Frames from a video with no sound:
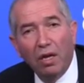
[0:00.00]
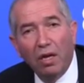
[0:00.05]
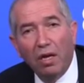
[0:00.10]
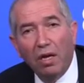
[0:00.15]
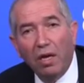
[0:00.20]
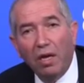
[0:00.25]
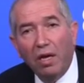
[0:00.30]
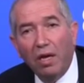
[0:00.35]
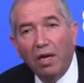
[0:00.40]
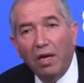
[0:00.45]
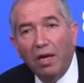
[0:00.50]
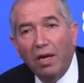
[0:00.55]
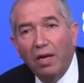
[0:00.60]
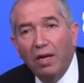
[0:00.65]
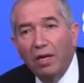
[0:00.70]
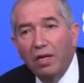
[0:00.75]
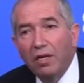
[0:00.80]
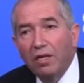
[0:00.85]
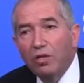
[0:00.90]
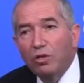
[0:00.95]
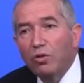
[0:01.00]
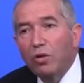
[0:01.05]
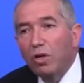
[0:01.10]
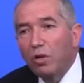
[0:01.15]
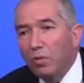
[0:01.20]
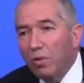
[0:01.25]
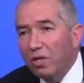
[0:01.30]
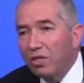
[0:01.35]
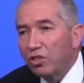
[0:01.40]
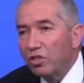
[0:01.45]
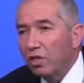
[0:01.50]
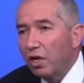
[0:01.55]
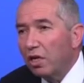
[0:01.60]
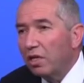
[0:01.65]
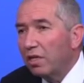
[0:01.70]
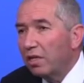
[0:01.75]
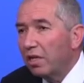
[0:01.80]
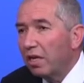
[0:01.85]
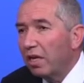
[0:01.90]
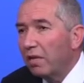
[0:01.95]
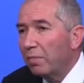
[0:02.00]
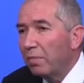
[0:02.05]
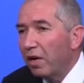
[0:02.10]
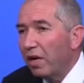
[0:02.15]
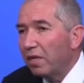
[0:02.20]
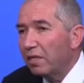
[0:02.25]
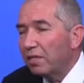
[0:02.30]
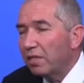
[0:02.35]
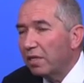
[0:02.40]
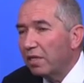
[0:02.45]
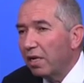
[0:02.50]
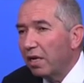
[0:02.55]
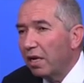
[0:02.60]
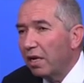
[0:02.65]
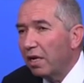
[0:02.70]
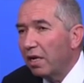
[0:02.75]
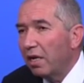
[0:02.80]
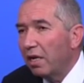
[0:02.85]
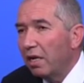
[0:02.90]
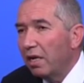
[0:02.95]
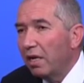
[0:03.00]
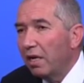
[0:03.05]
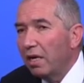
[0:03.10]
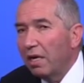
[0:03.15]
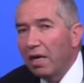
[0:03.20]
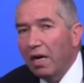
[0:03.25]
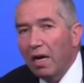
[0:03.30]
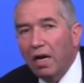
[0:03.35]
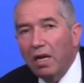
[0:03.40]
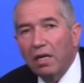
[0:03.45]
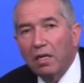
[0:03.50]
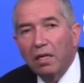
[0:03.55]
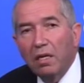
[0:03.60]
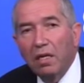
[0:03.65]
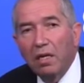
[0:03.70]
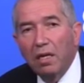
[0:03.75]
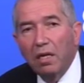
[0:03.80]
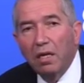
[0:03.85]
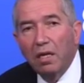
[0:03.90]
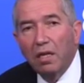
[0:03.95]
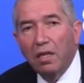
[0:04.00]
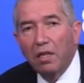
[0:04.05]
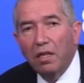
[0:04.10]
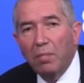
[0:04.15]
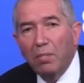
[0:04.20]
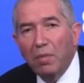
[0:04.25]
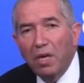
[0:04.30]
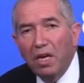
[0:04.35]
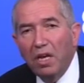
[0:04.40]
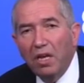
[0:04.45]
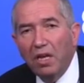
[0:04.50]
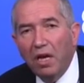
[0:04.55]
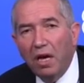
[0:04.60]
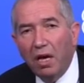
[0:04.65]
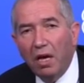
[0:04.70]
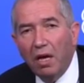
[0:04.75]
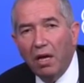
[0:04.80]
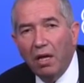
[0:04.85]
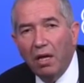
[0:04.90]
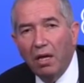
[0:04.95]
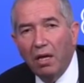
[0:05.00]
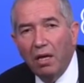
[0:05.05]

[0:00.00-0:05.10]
Uh, so he was shot dead by a settler. And the media,